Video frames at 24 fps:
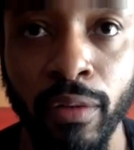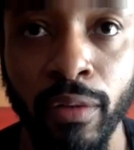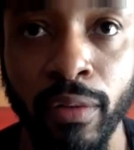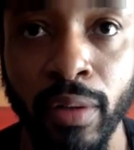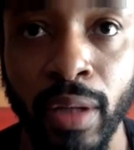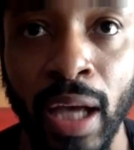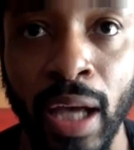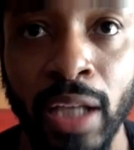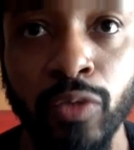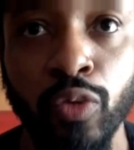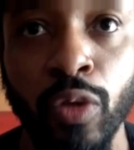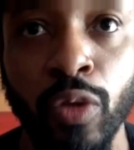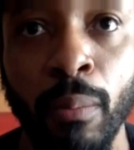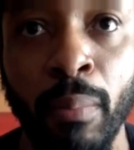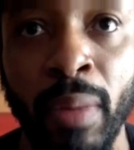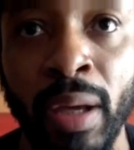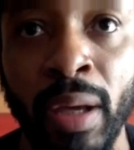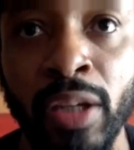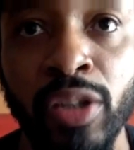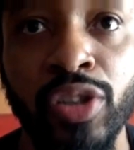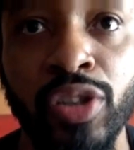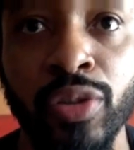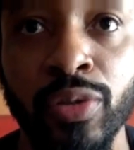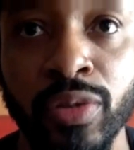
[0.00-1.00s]
That's what
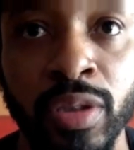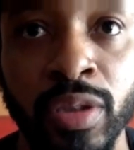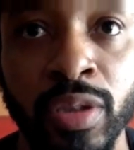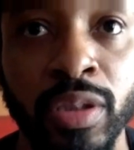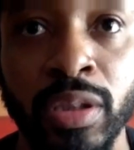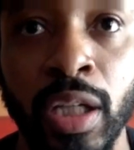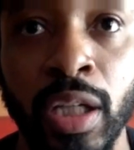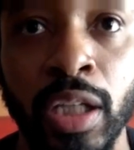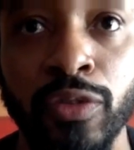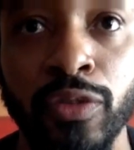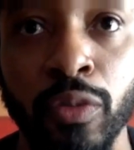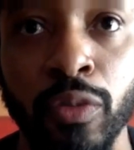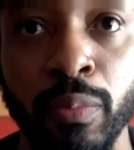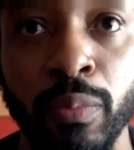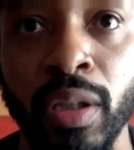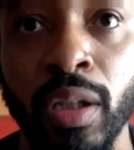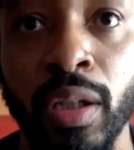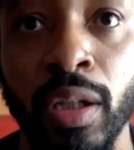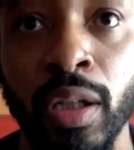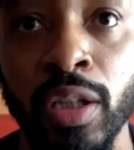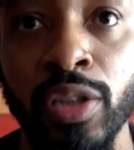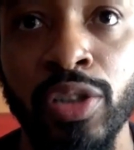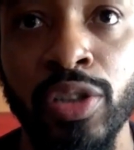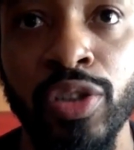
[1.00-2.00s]
makes you successful
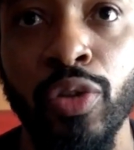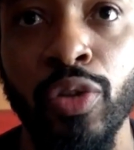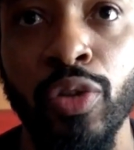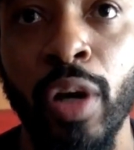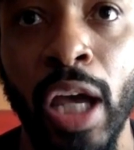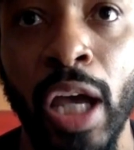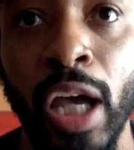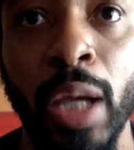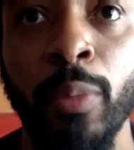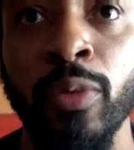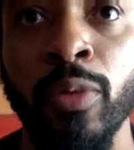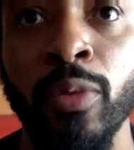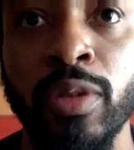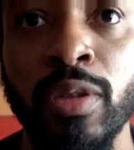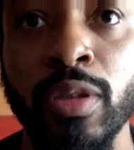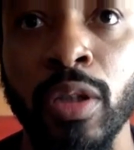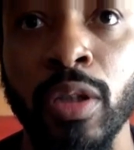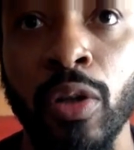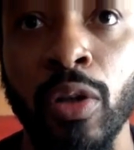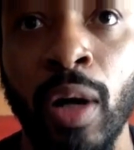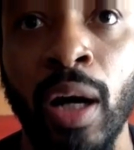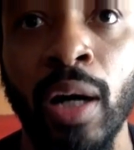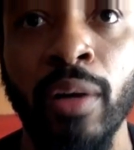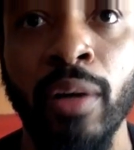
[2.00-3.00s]
because you're able to
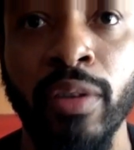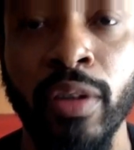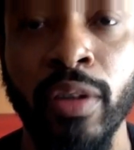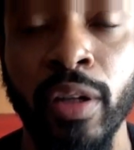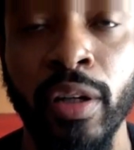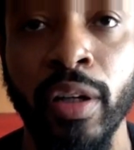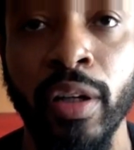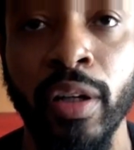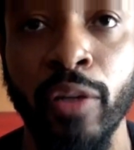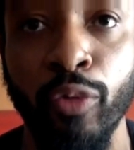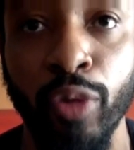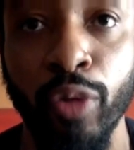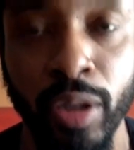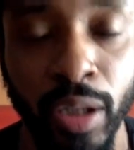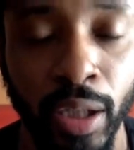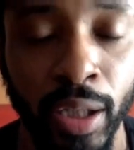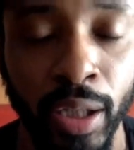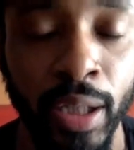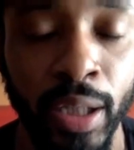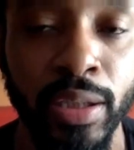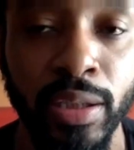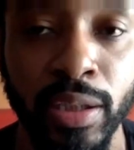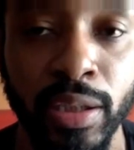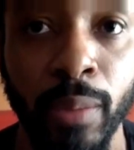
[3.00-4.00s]
go out there and really
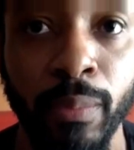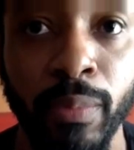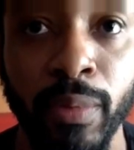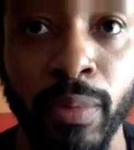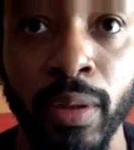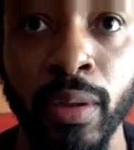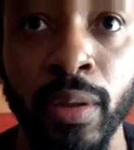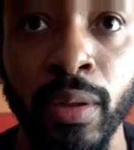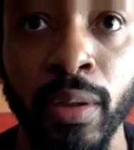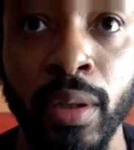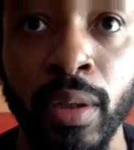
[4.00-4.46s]
get something